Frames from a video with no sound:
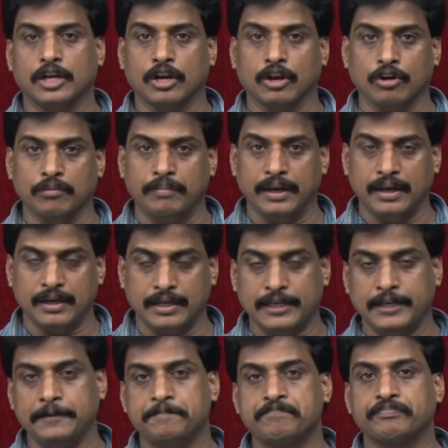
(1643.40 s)

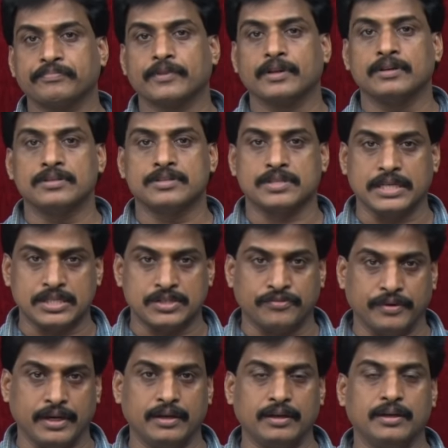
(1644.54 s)
globally search
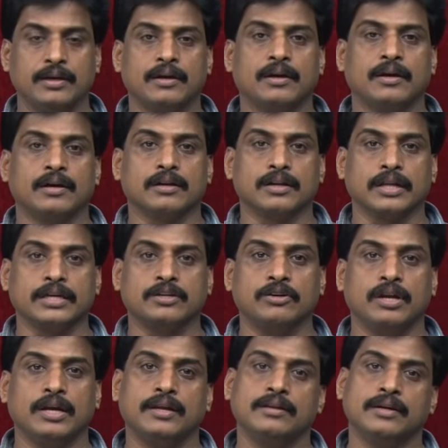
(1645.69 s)
for
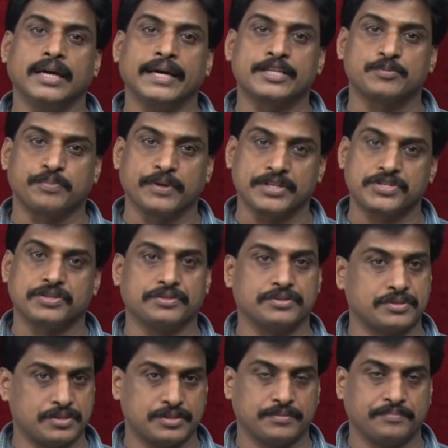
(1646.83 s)
regular
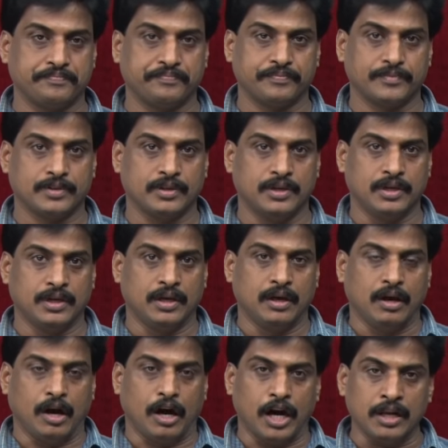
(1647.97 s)
expressions.
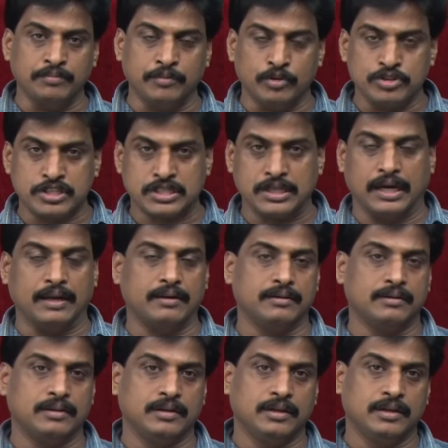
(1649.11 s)
Almost all
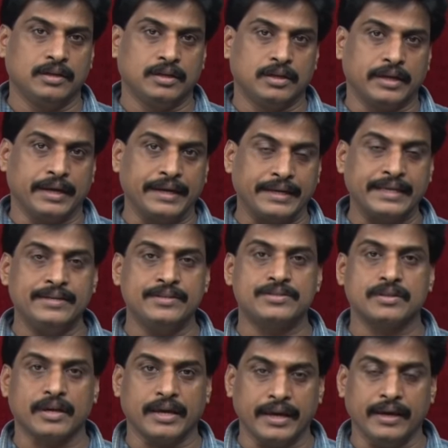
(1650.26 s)
it
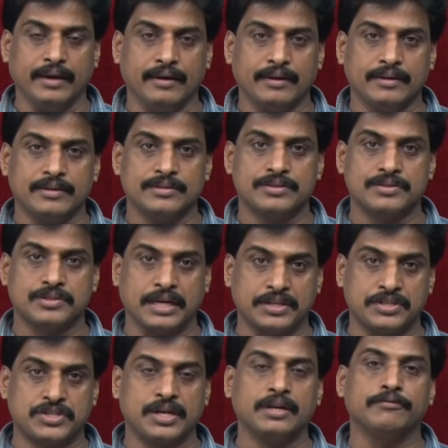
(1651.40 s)
is a
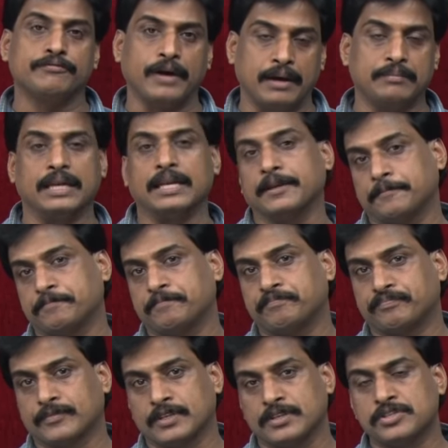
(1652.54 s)
searching family,
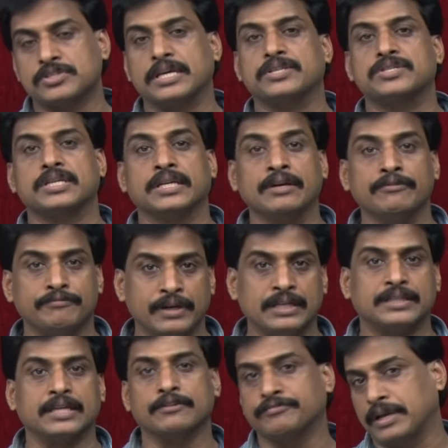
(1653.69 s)
searching a
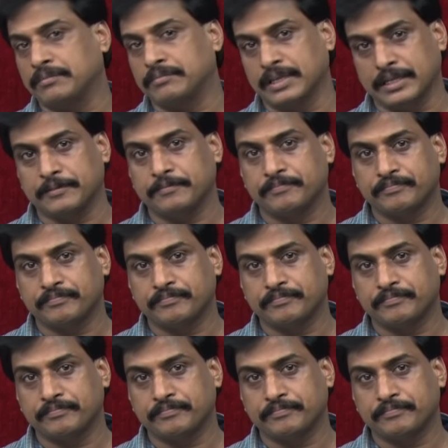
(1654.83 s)
filter family.